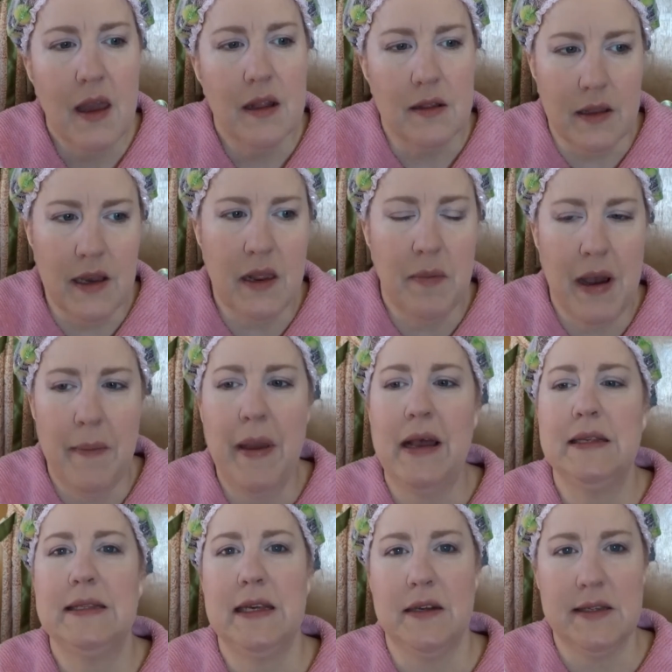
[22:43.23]
Lindy Bop
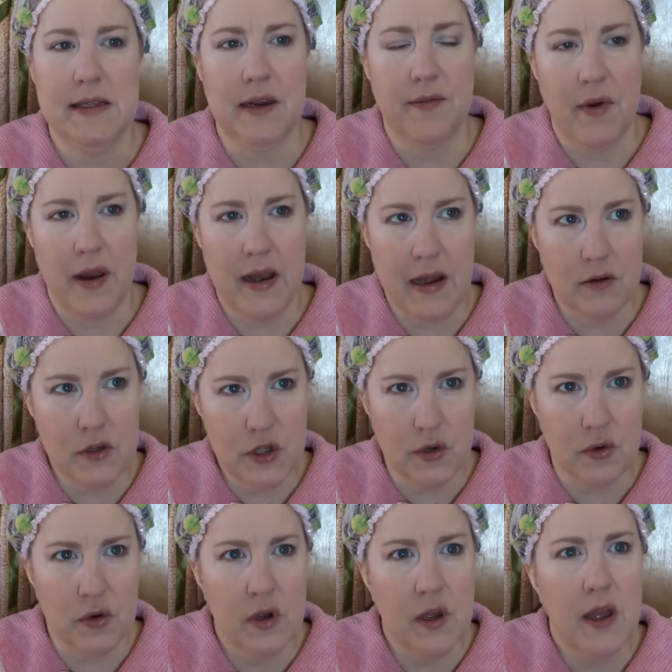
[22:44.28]
has sale stuff right now
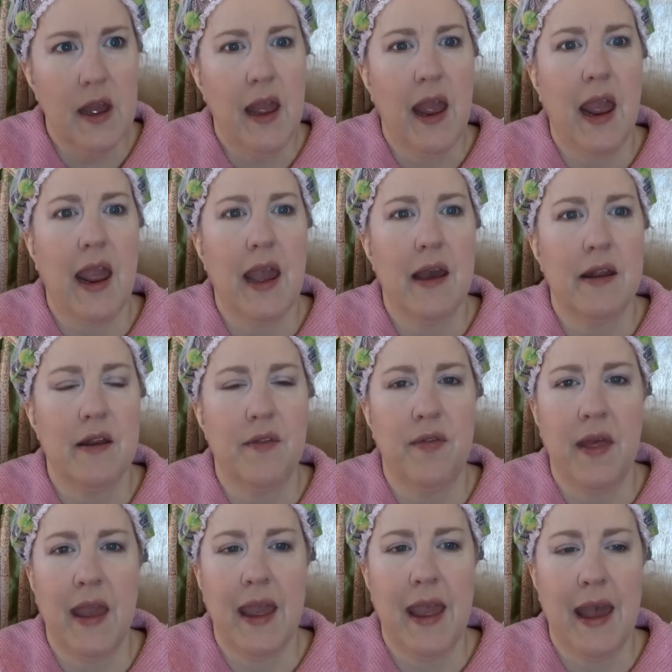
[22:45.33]
too, and
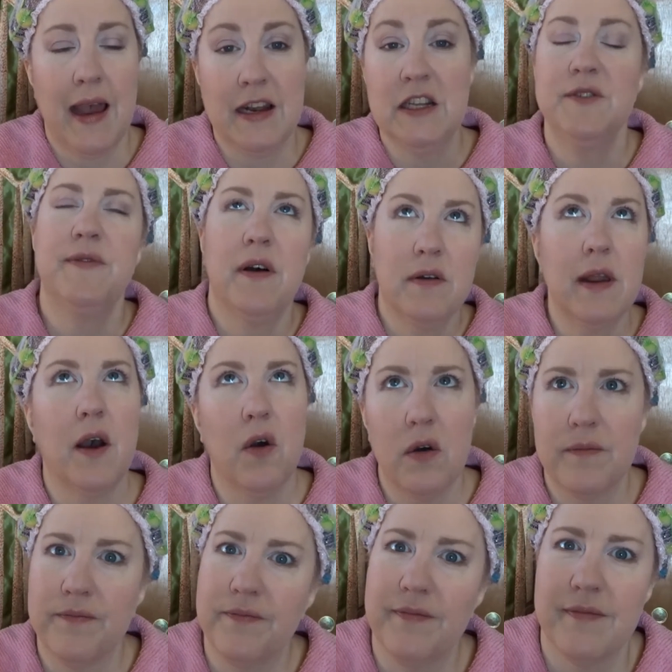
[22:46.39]
they, I just found
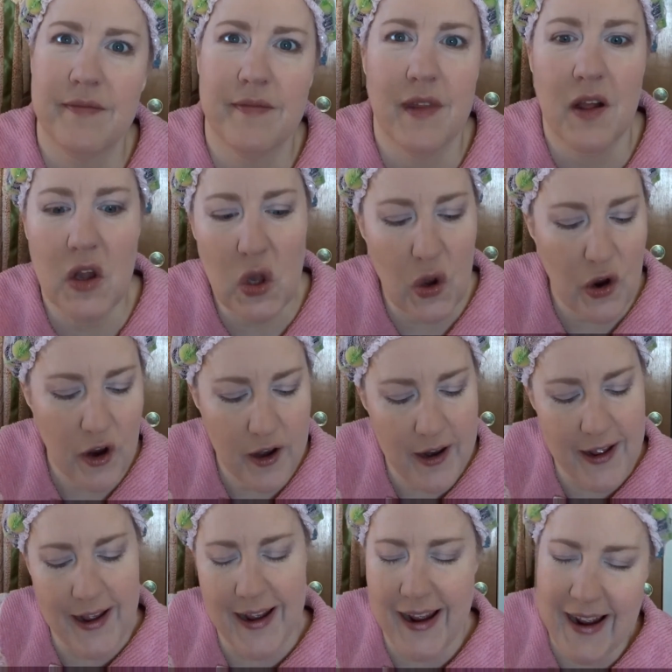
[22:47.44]
out, oh
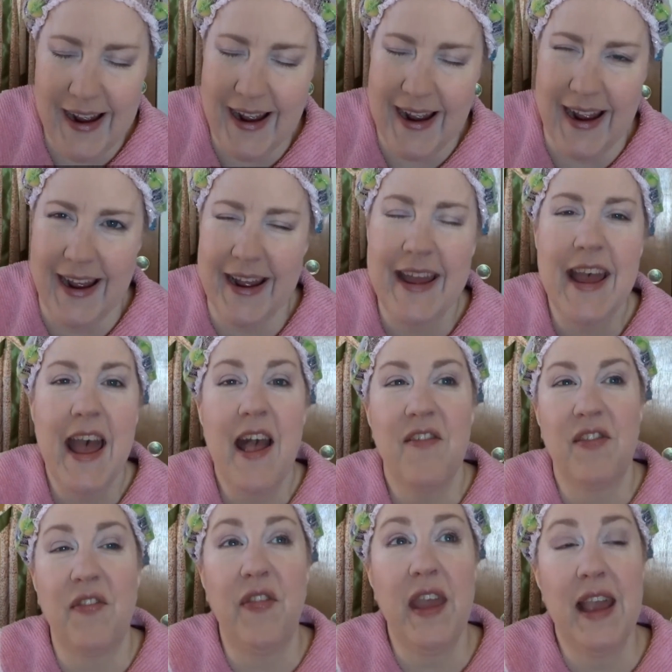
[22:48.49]
Lord,
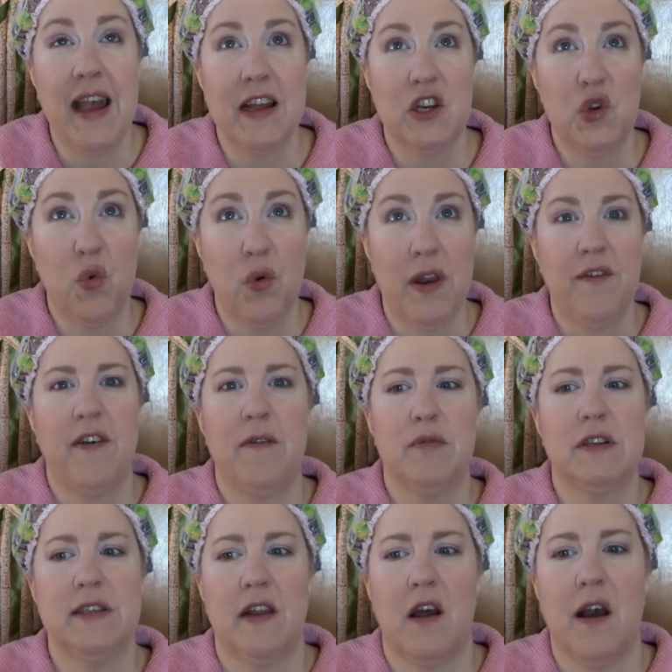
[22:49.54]
that they got twenty-five
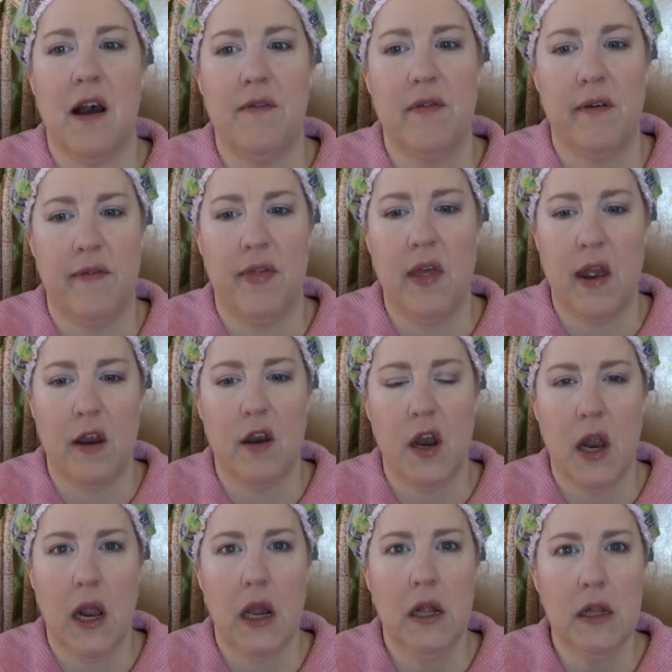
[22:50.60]
percent off of their
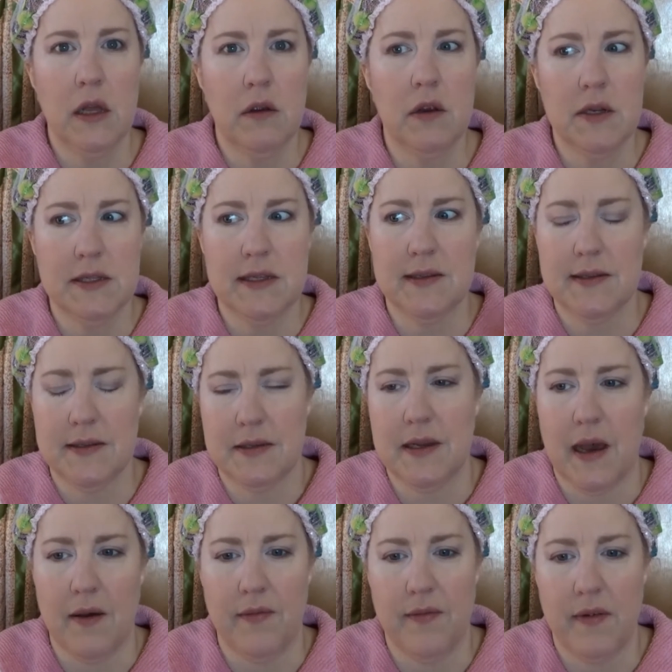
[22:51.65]
clearance
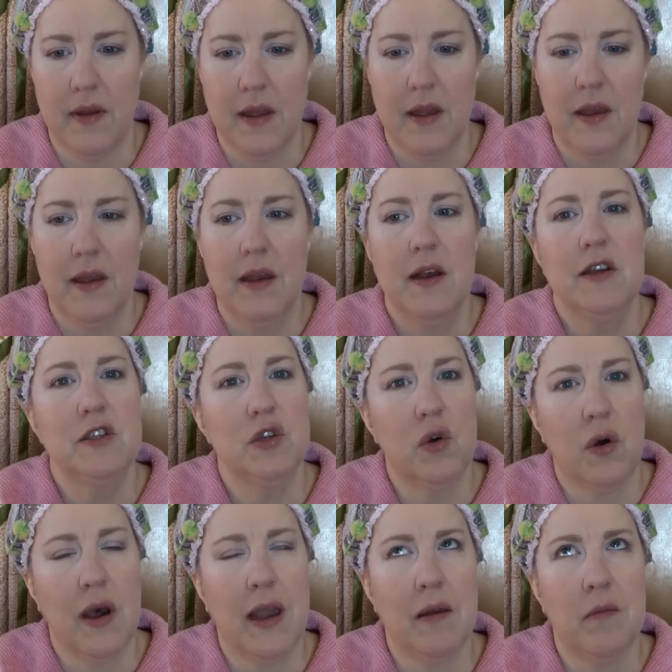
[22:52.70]
stuff.
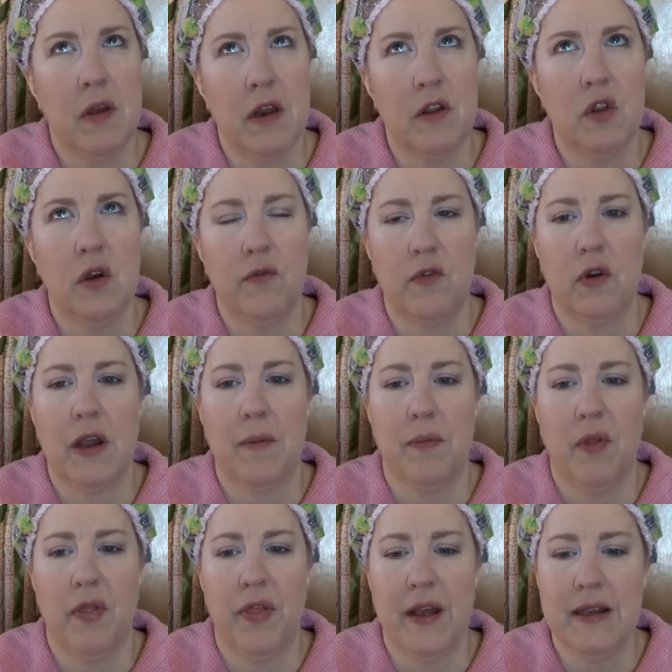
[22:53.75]
So I'm going to look for a
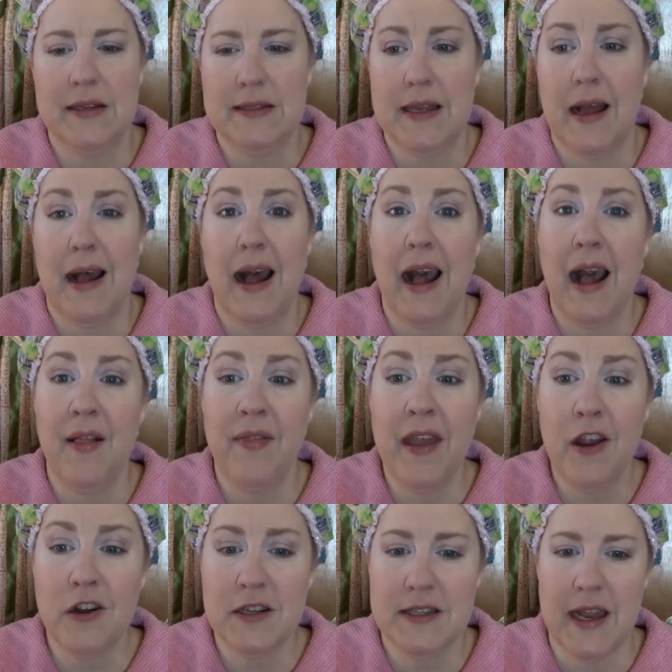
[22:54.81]
couple things on
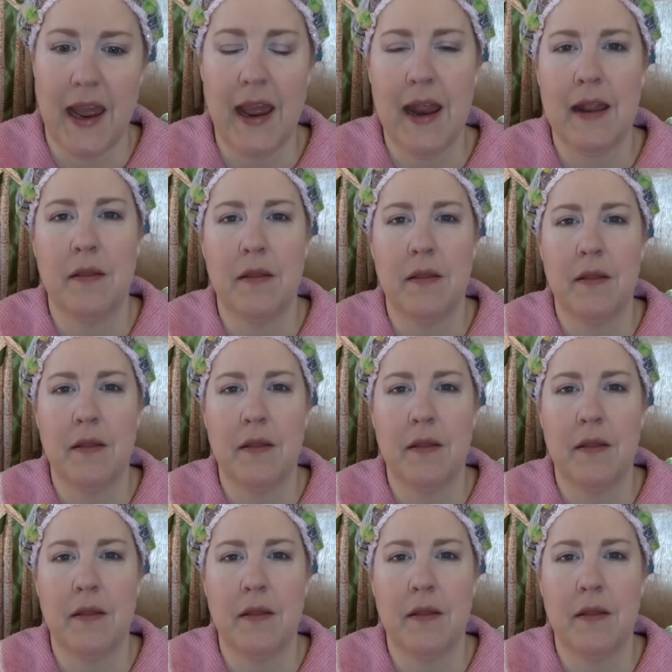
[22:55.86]
their site. And